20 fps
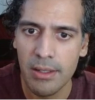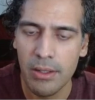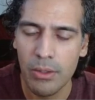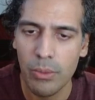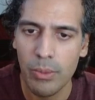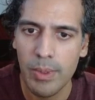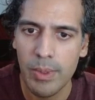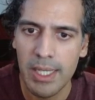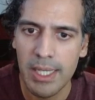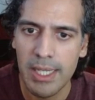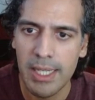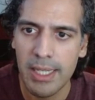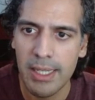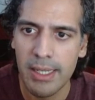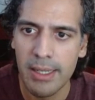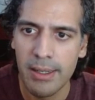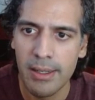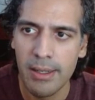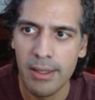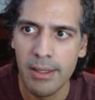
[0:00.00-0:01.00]
we
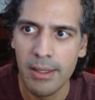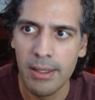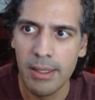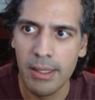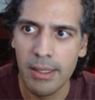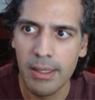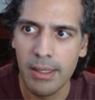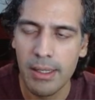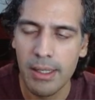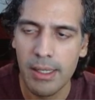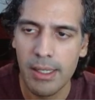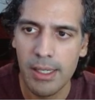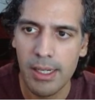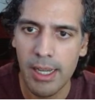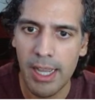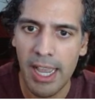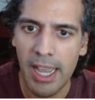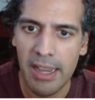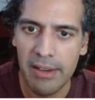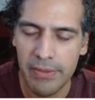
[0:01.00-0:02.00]

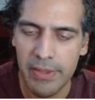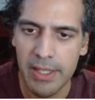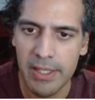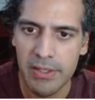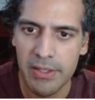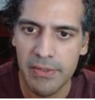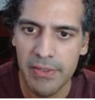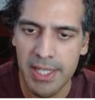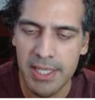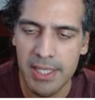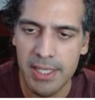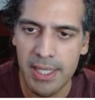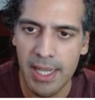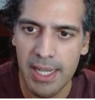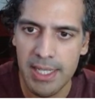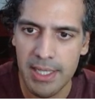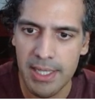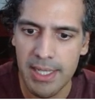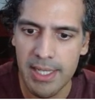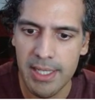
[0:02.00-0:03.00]
have this fixed
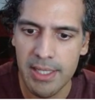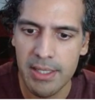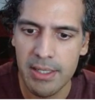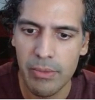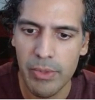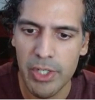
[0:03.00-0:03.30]
size list,